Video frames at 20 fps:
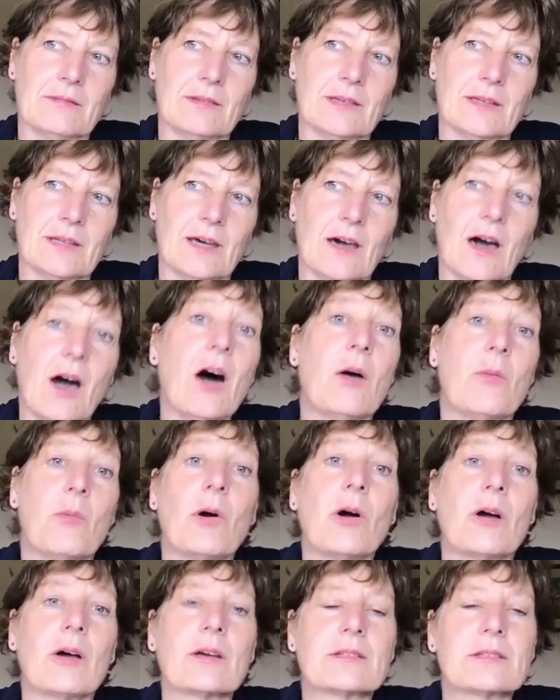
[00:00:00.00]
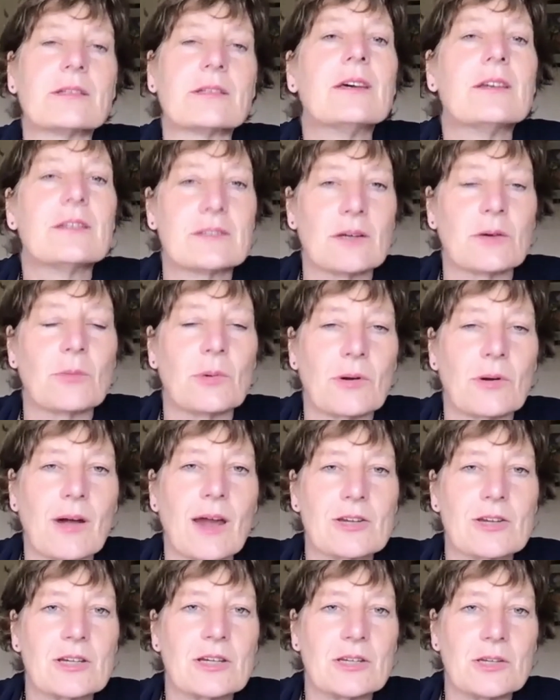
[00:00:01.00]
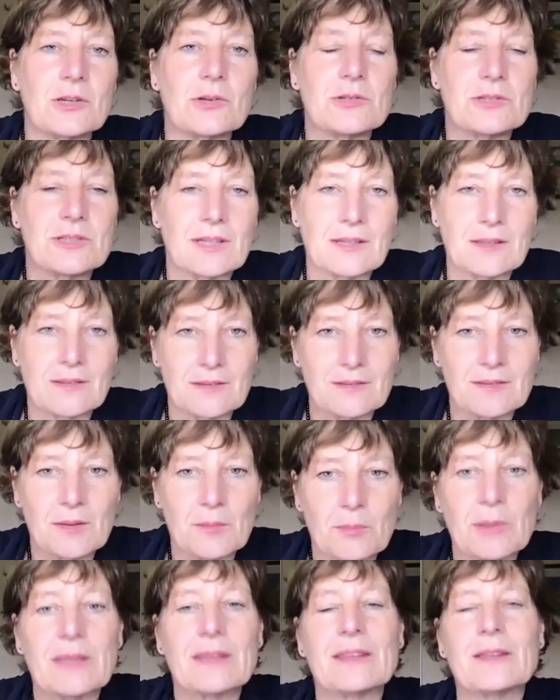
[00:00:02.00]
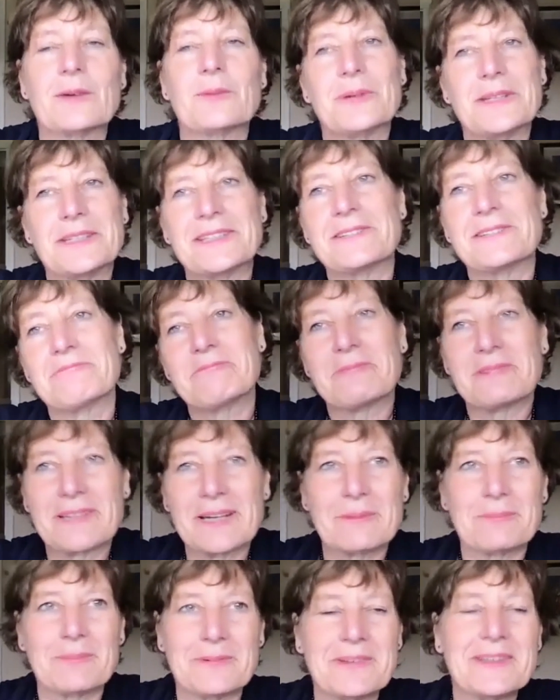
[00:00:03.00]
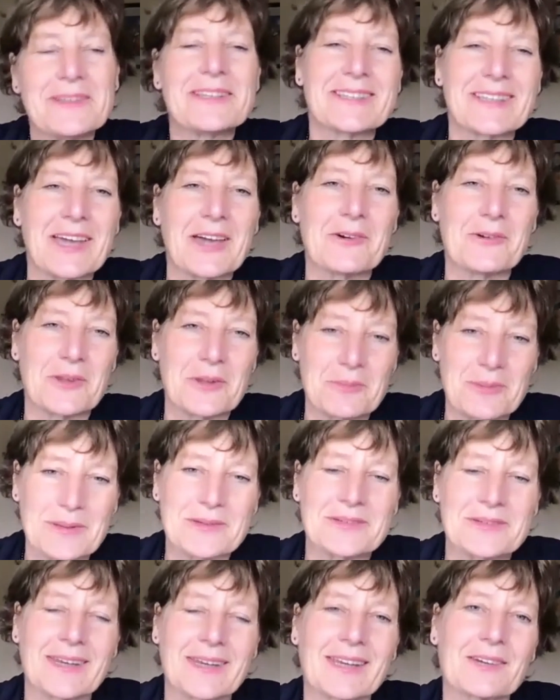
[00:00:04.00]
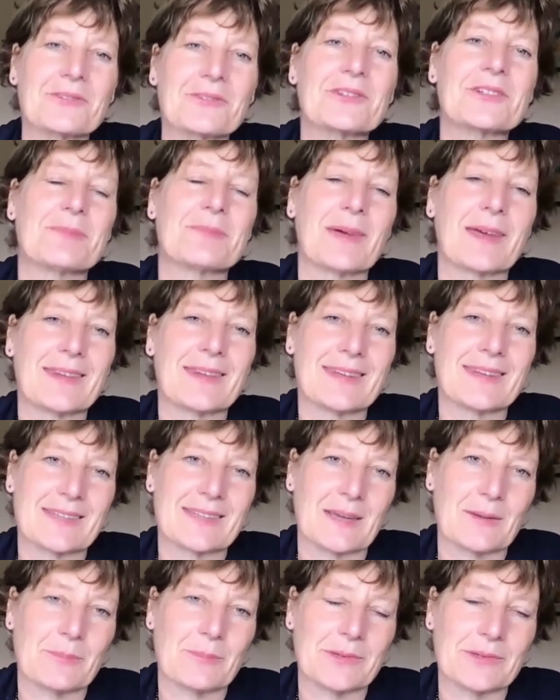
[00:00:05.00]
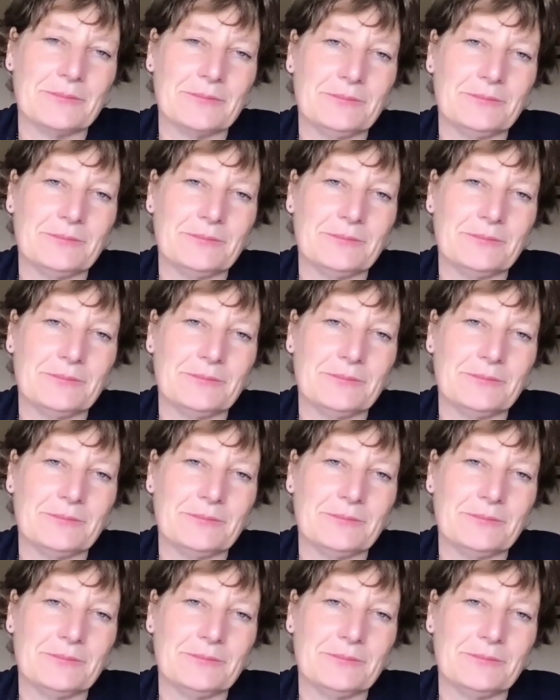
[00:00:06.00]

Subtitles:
artworks. So we're actually using the bit that we did a couple of years ago on the building in order to make this happen.